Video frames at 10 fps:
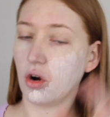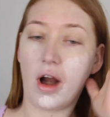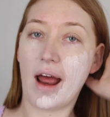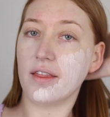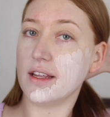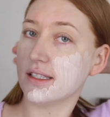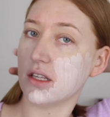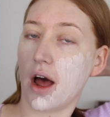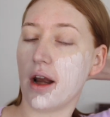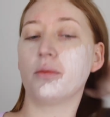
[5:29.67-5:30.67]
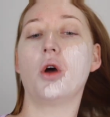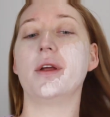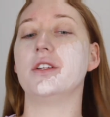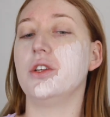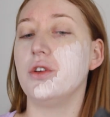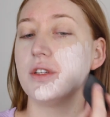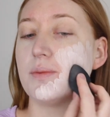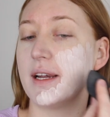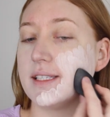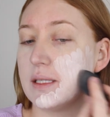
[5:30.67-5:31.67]
All right, this side I'm going to use
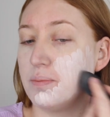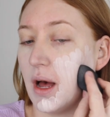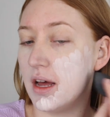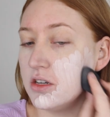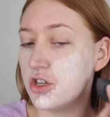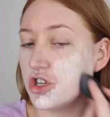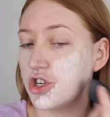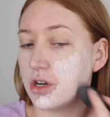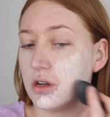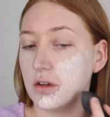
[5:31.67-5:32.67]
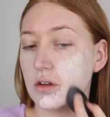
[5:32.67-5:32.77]
my sponge.